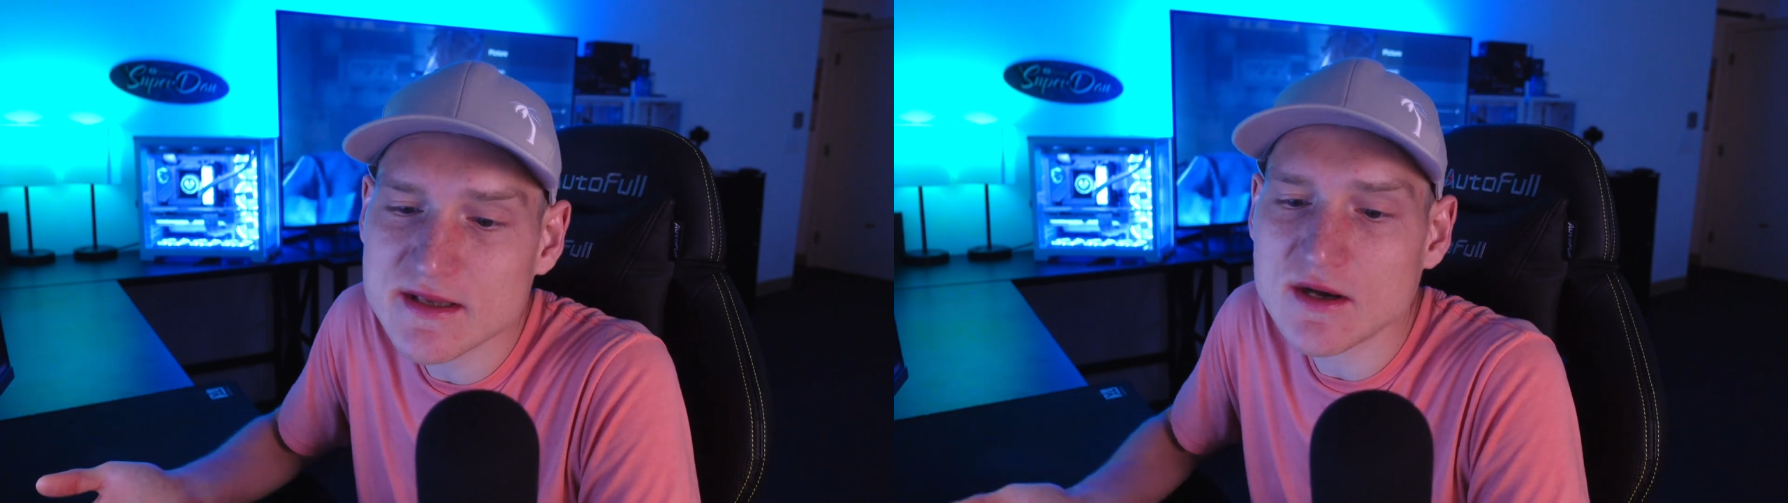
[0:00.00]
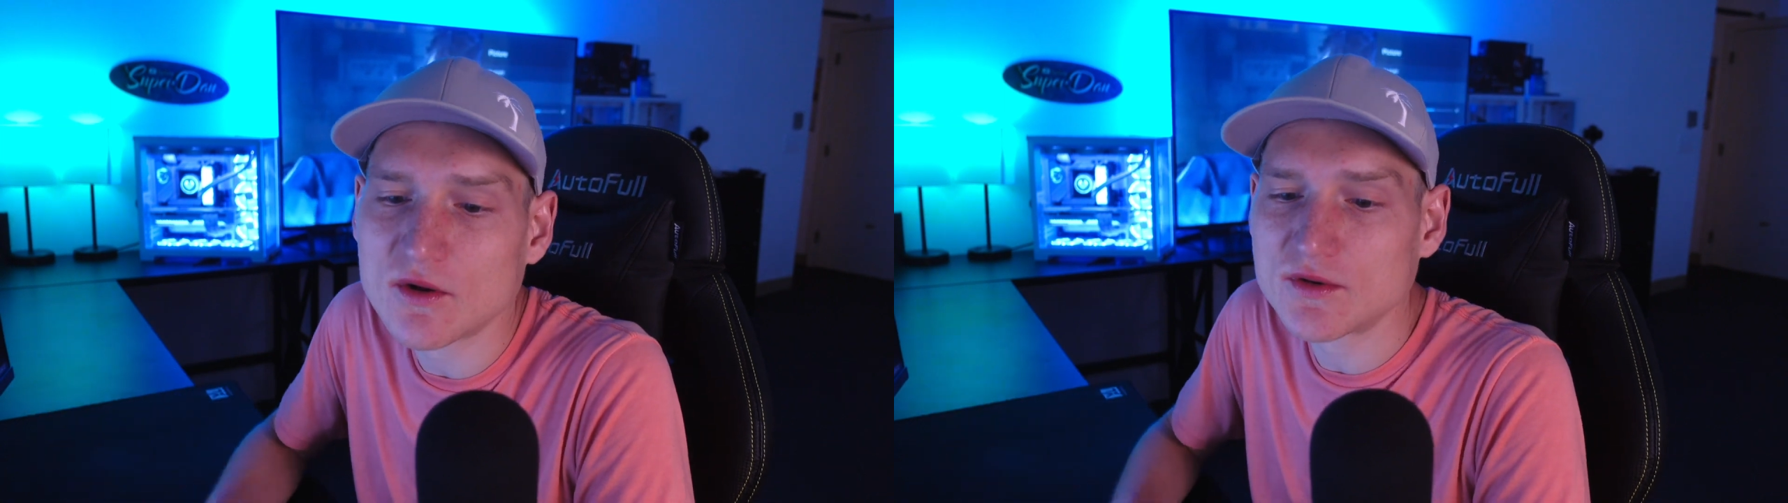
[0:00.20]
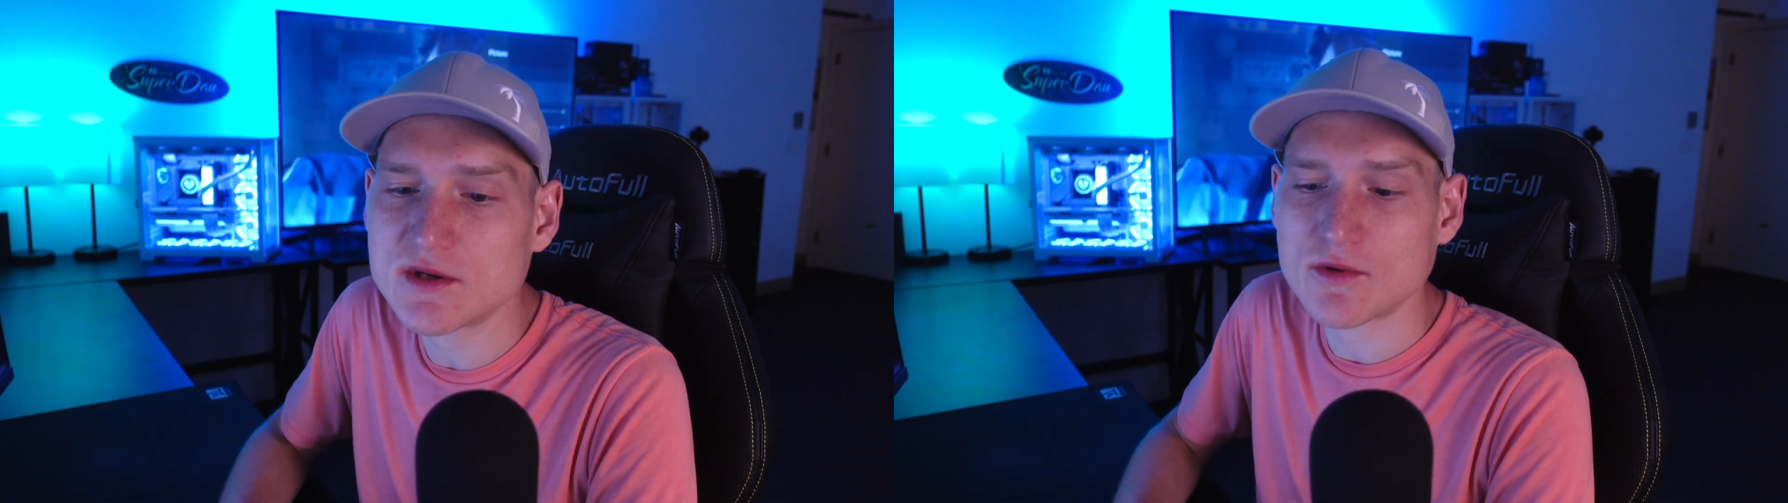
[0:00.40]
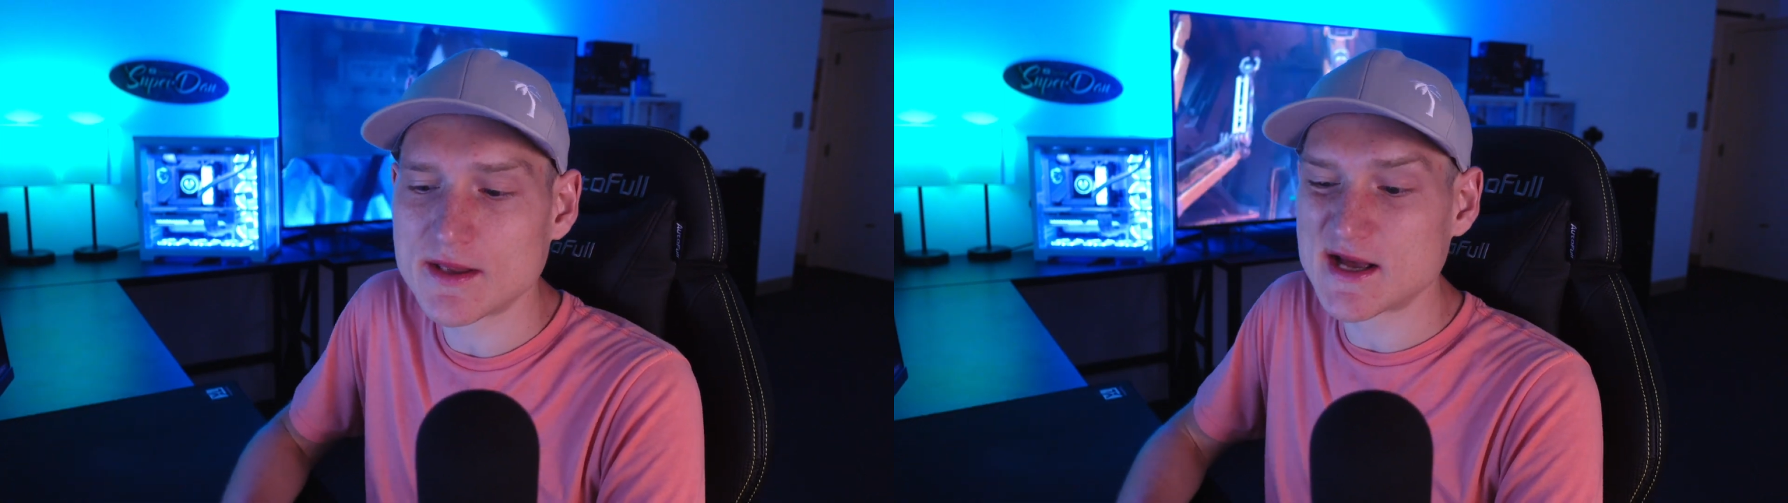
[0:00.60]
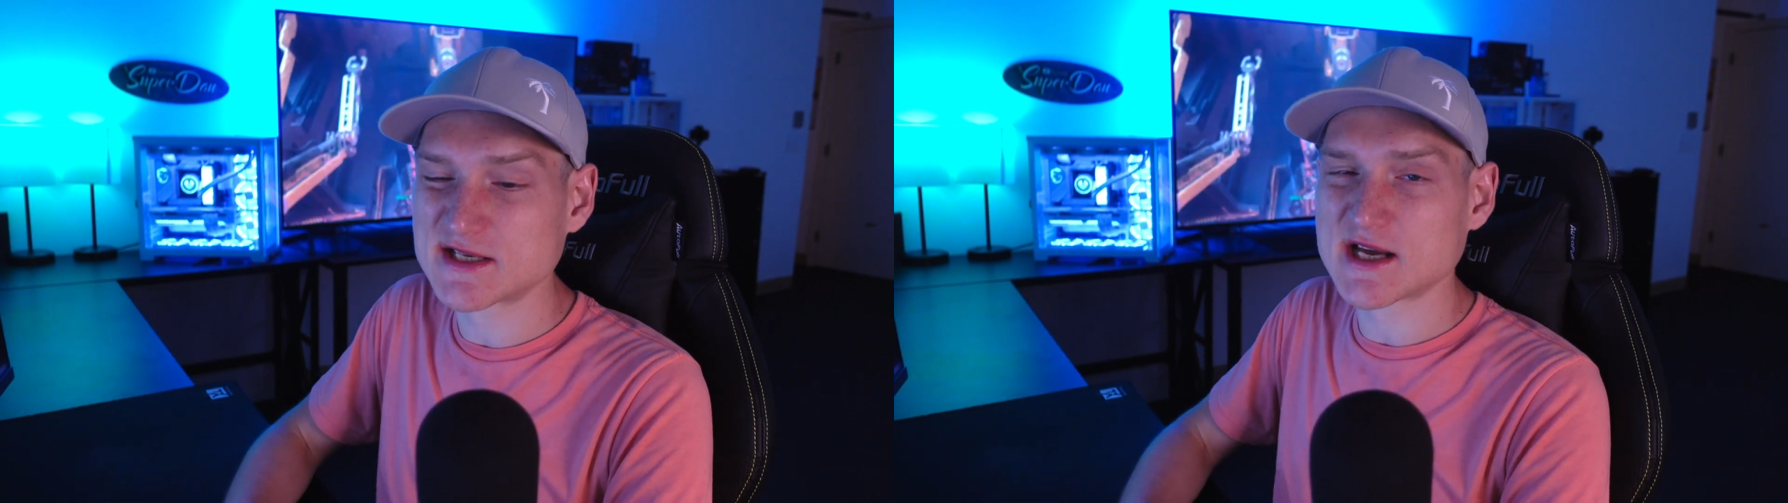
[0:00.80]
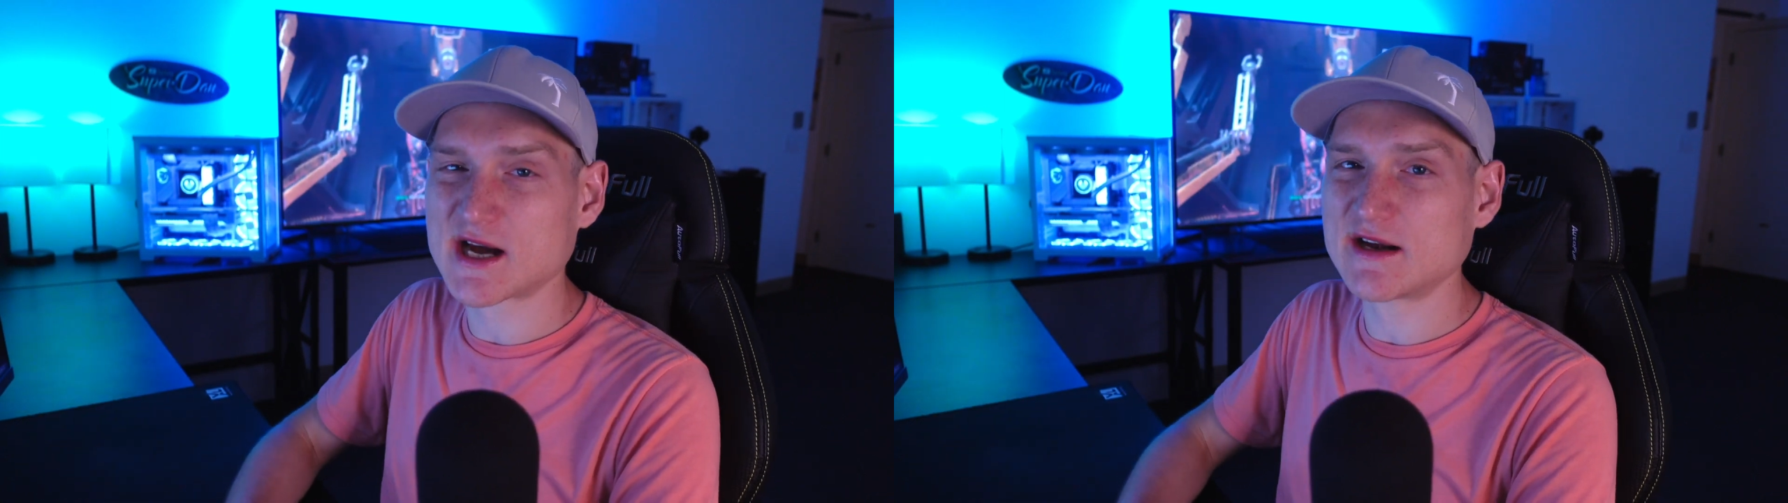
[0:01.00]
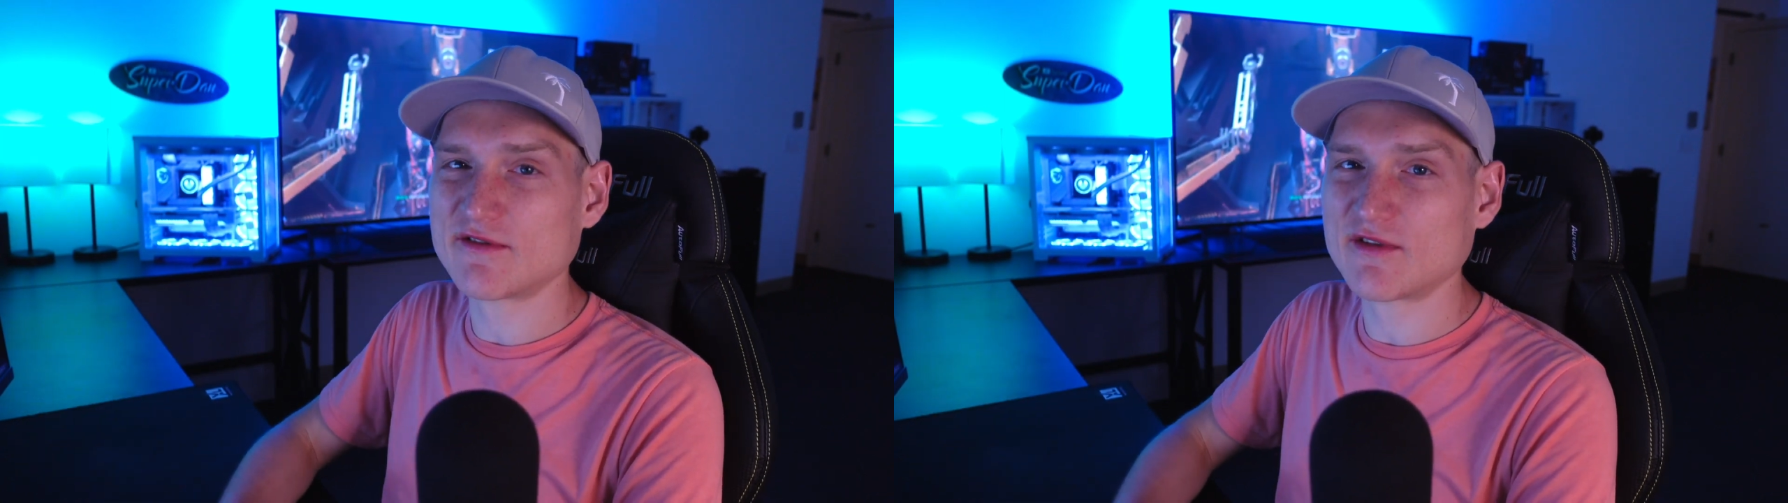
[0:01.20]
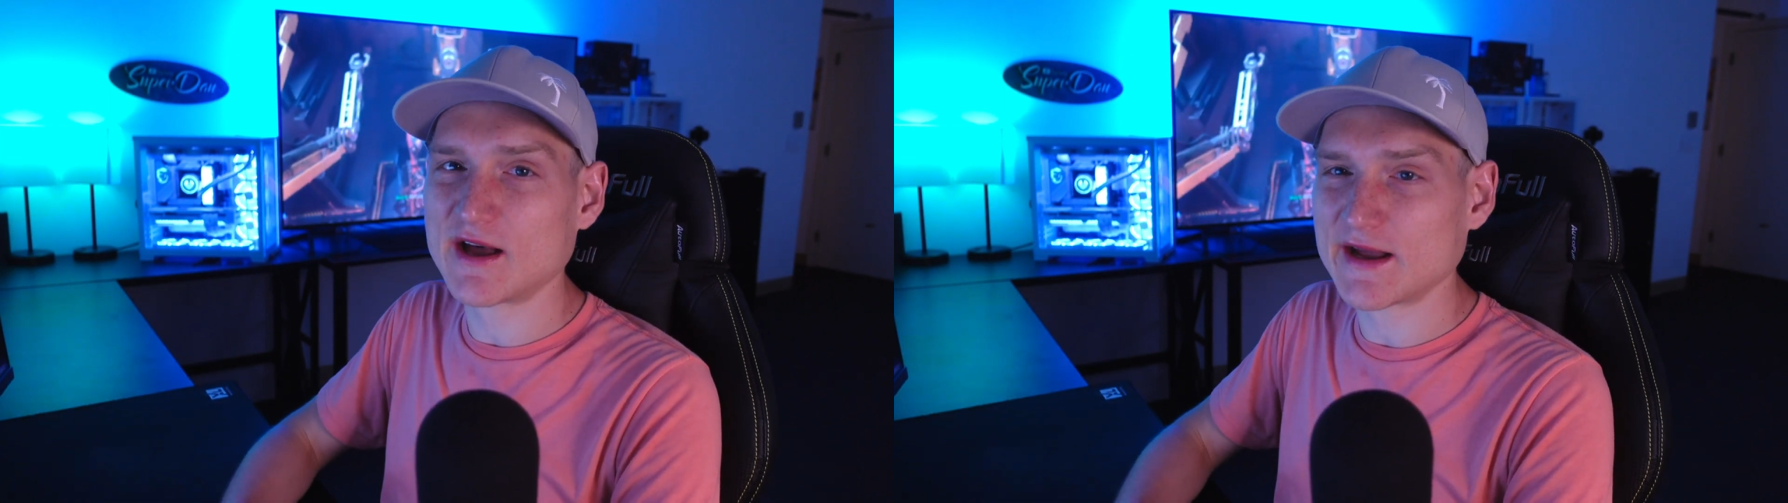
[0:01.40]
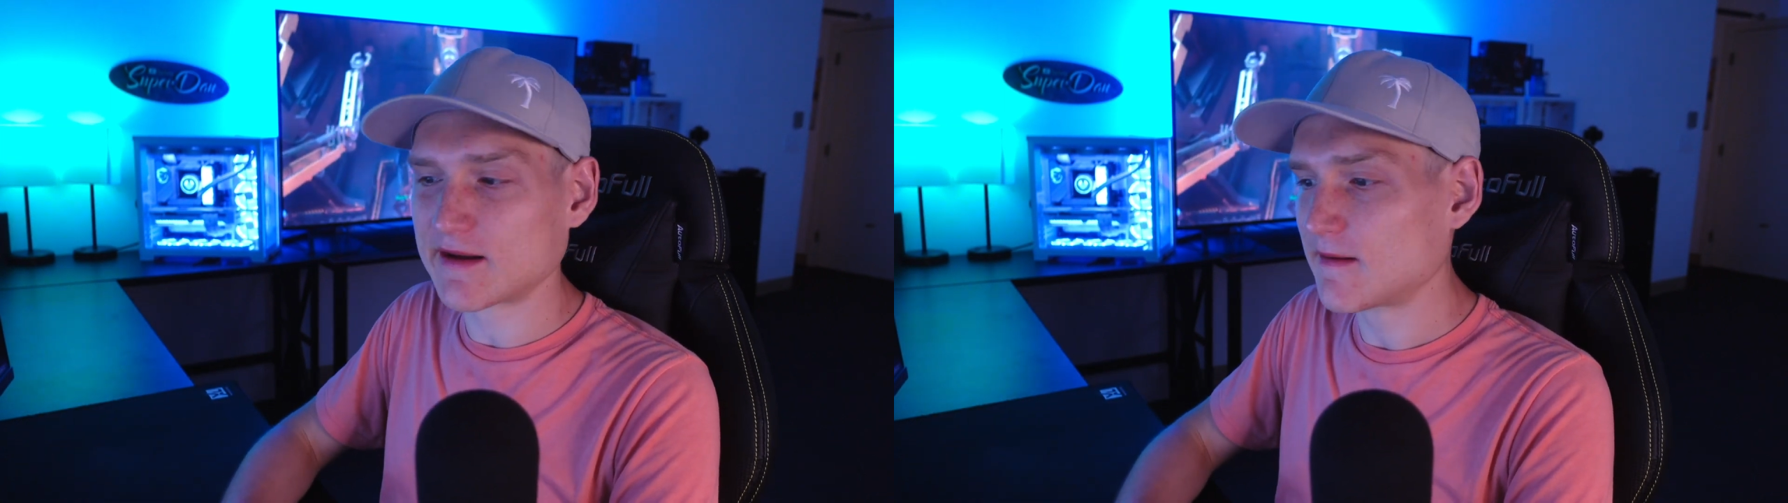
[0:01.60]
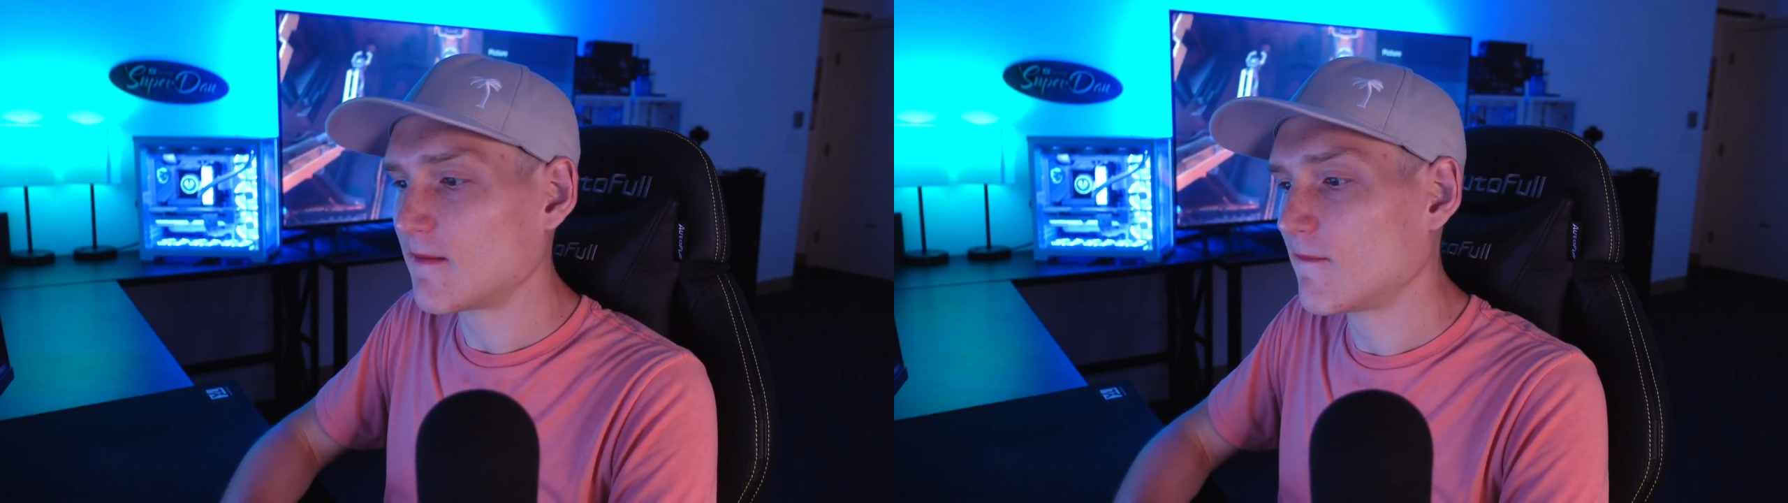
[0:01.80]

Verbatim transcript: the only one that's kind of like